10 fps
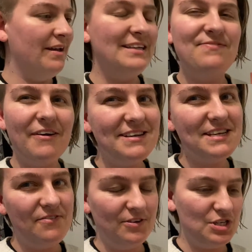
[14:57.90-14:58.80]
It's very
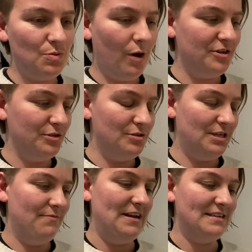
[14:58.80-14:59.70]
different to what I'd
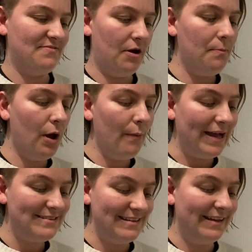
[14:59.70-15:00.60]
usually read. It's very
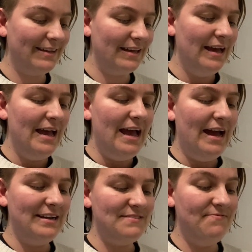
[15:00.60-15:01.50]
poetic
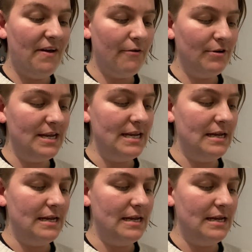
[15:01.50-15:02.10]
and it's very